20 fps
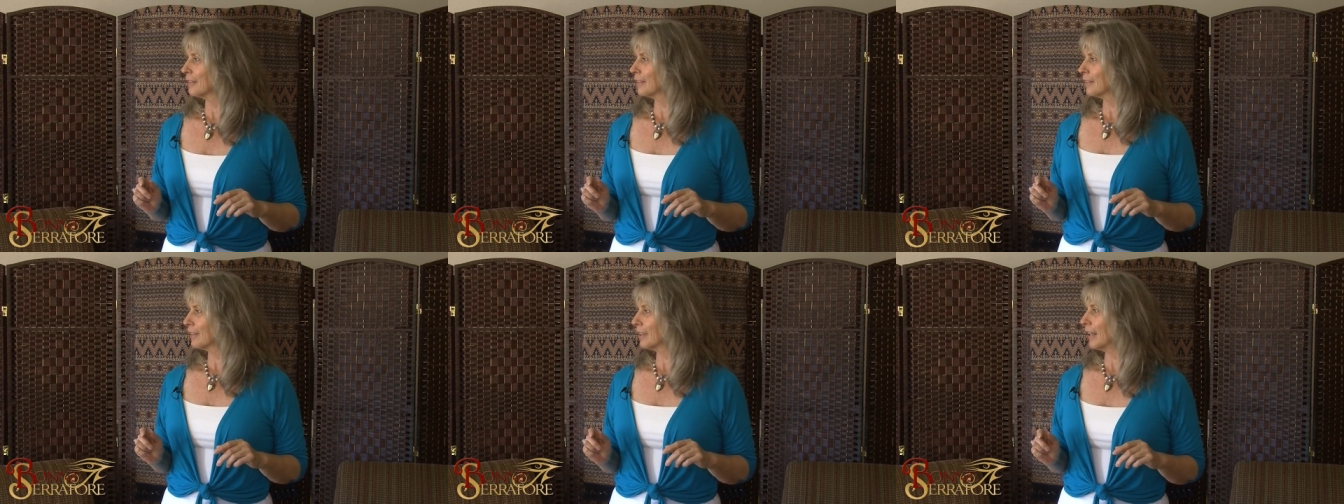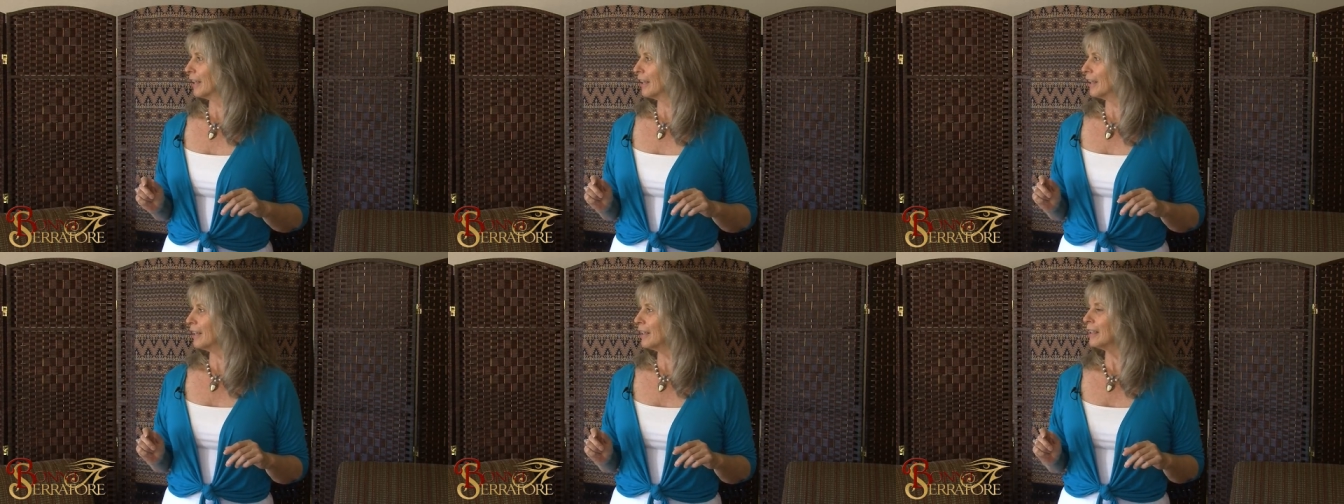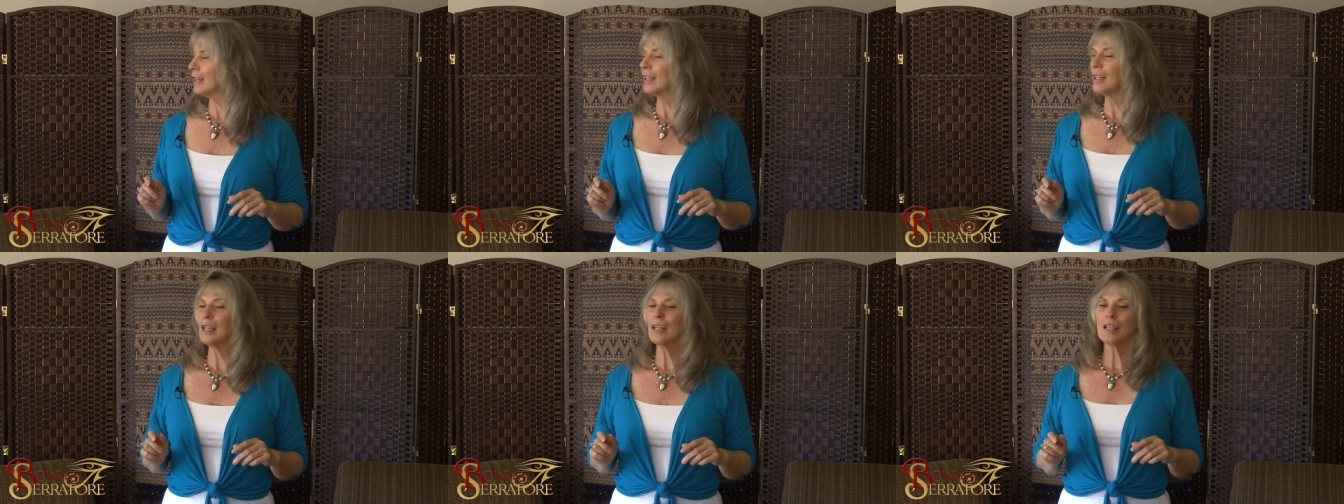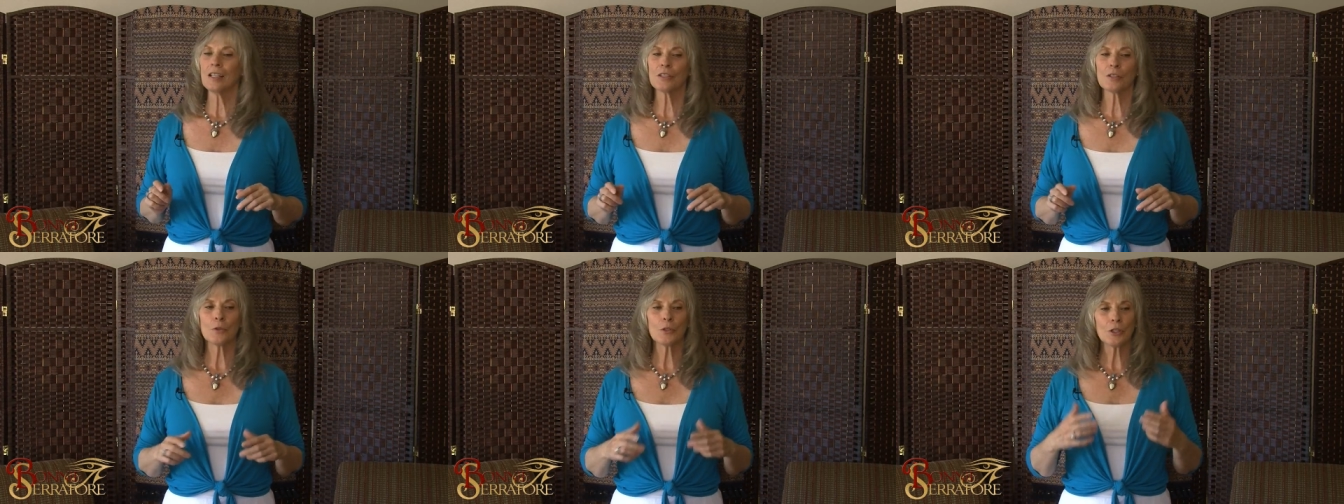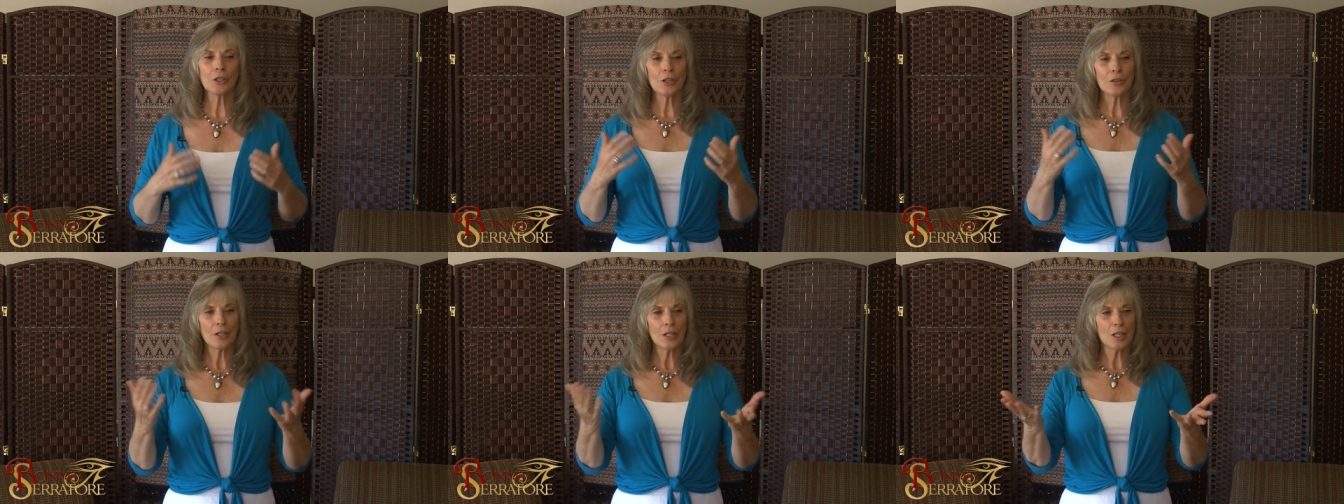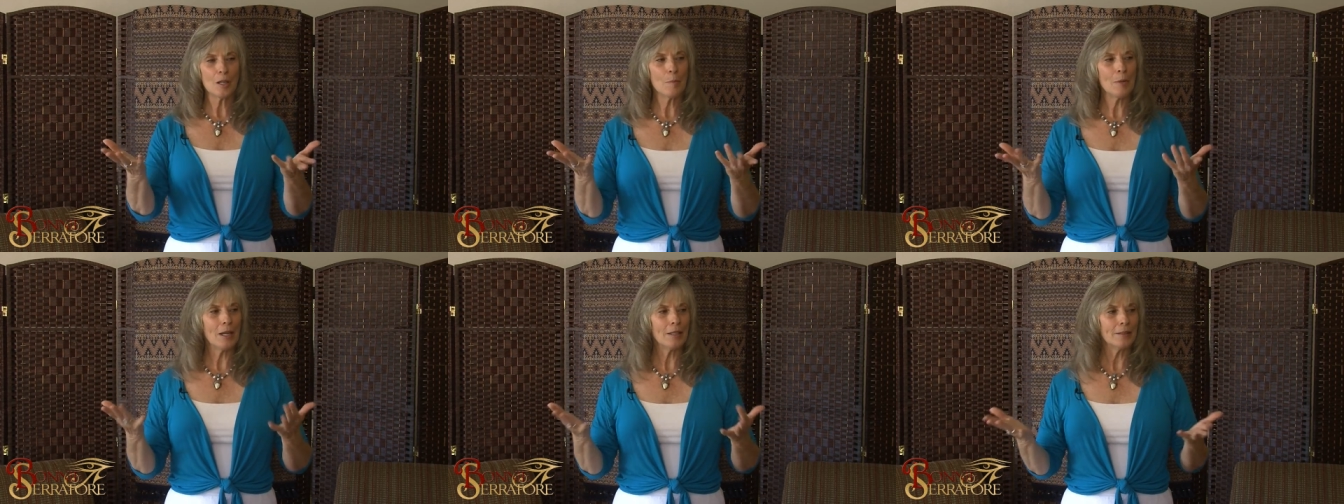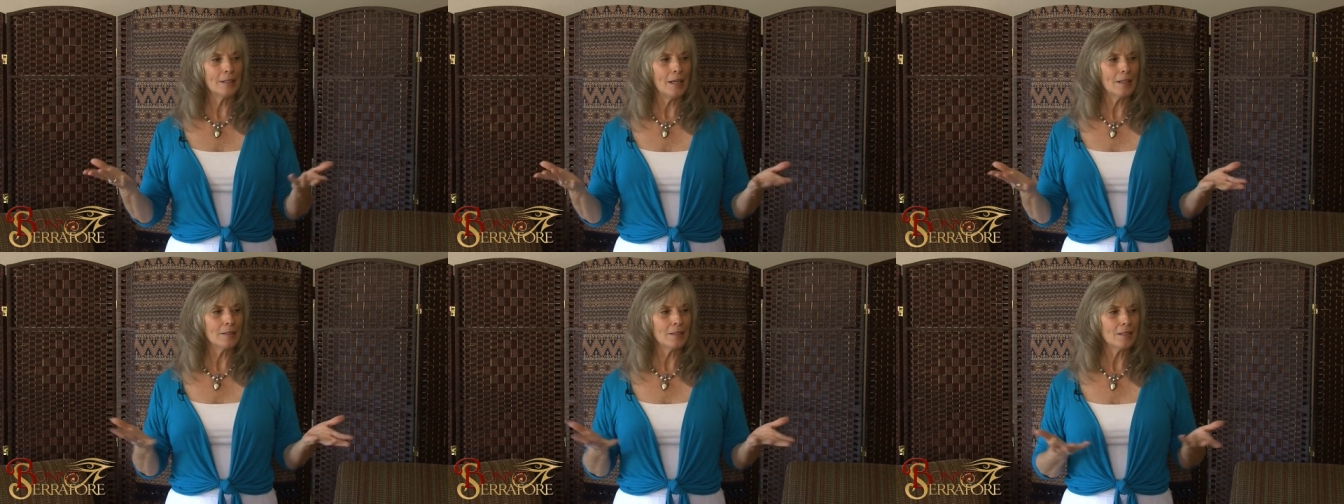okay? So when you think about
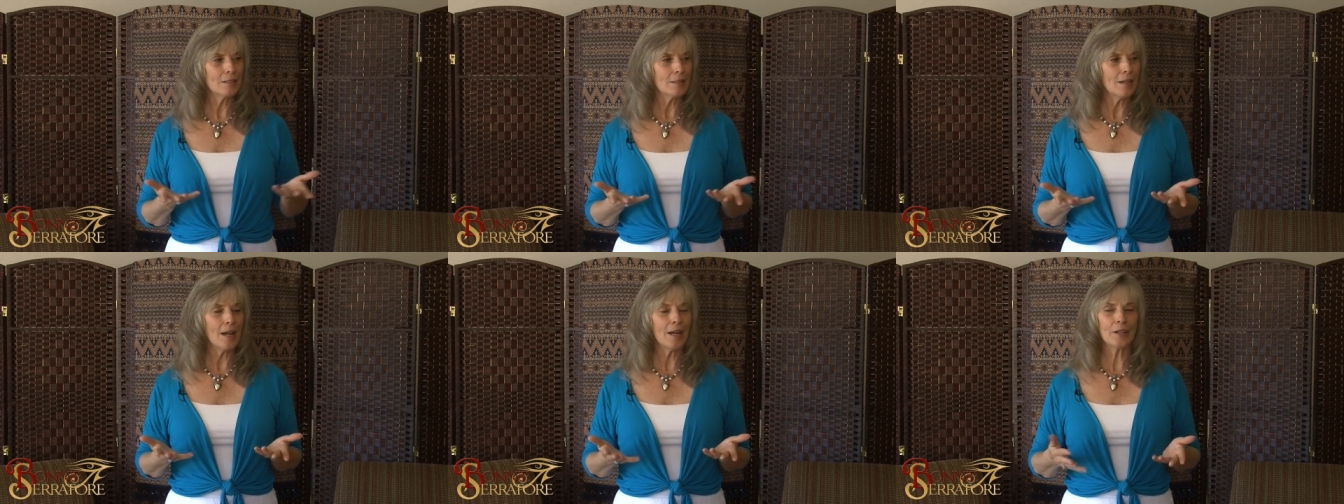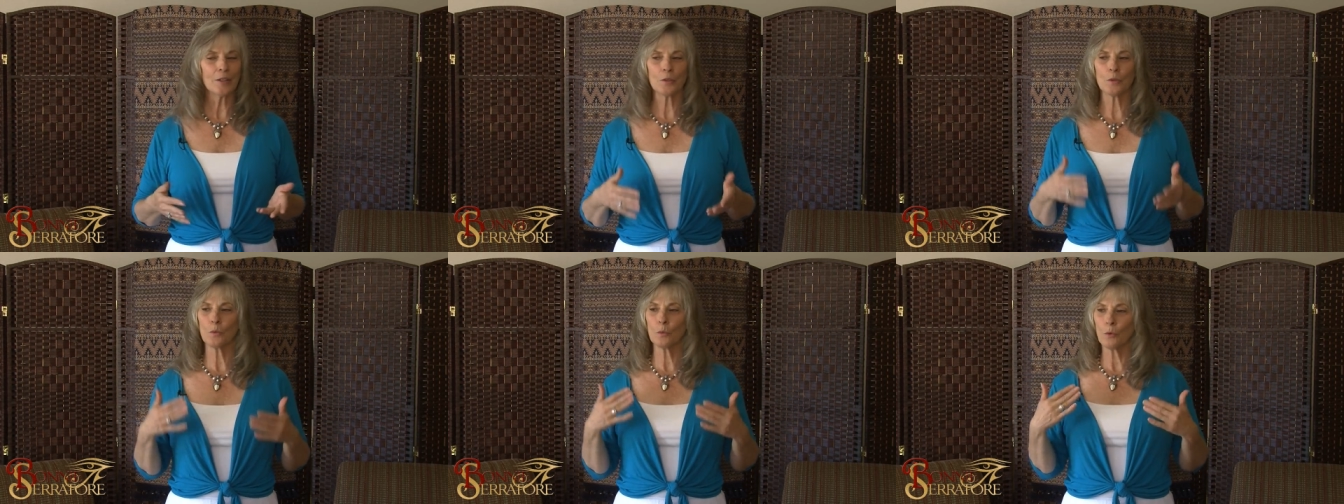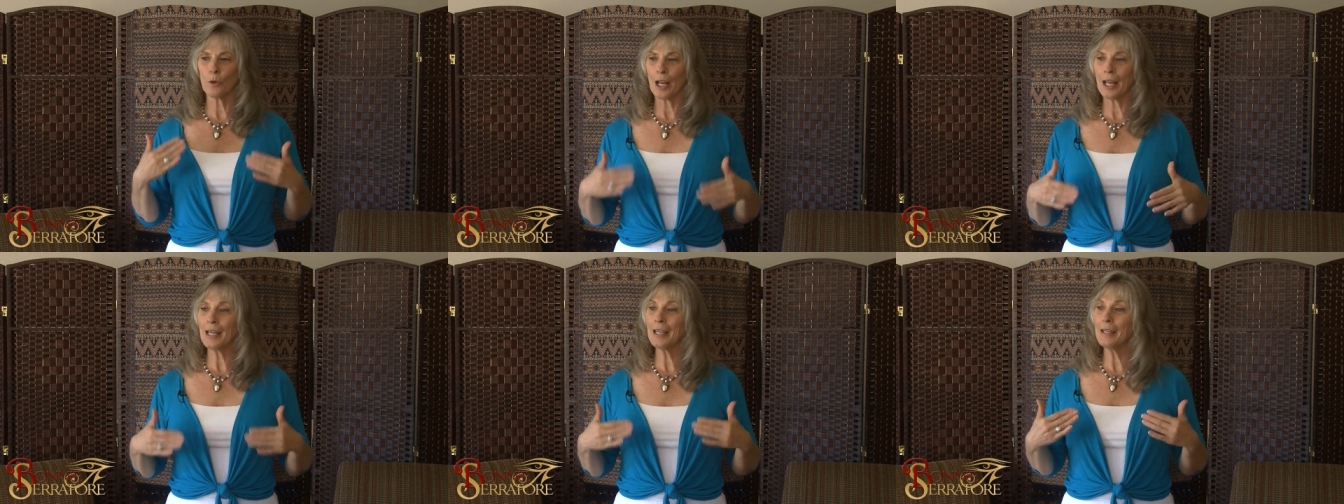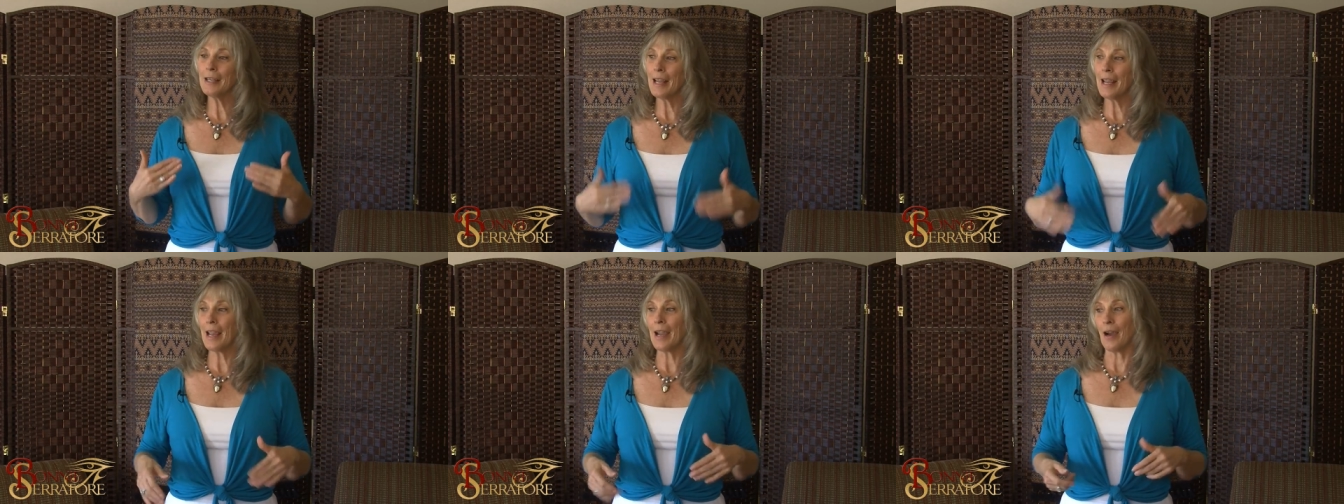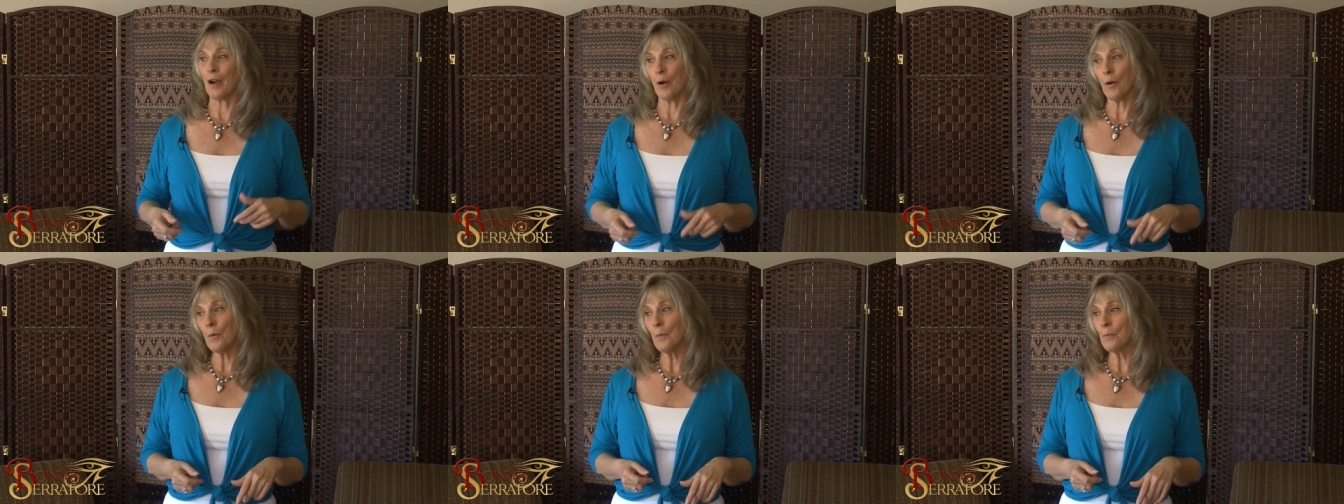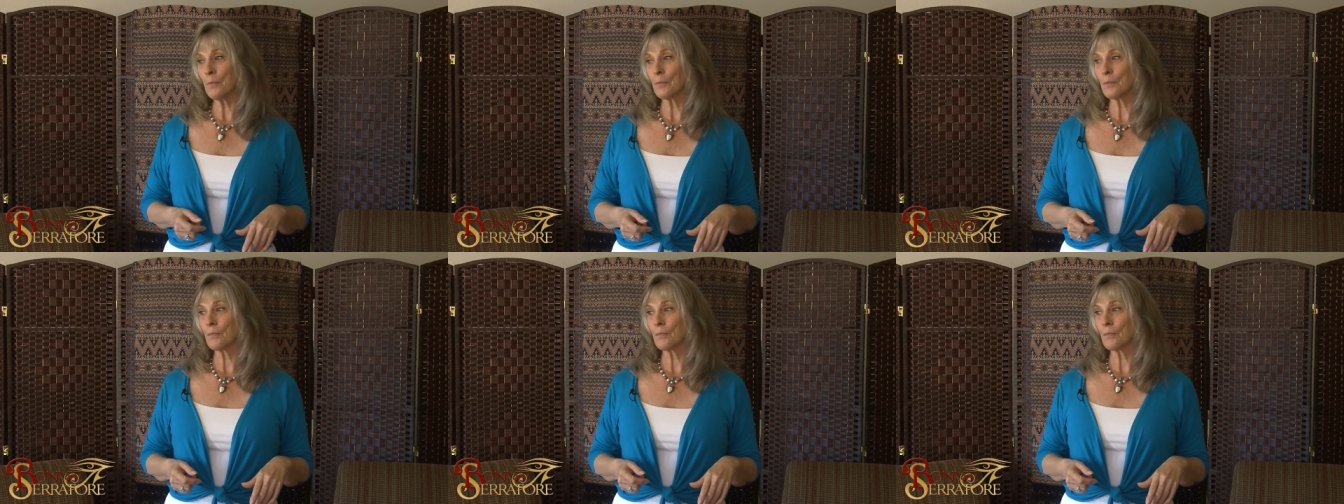that desire right now,